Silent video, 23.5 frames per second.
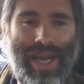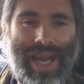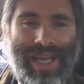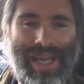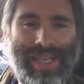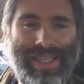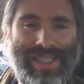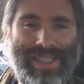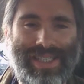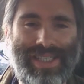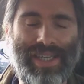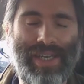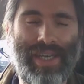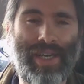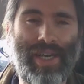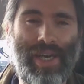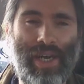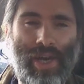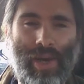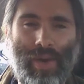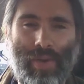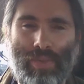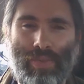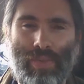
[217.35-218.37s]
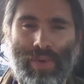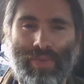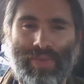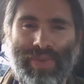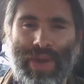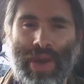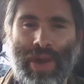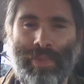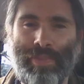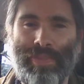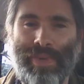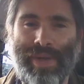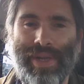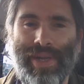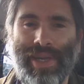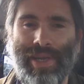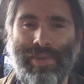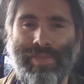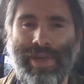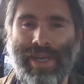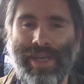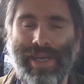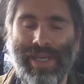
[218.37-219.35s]
answer what the upper
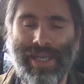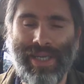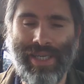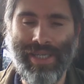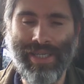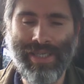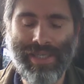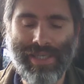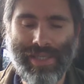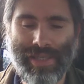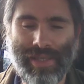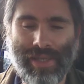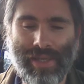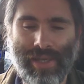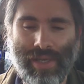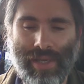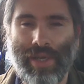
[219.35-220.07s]
limit is.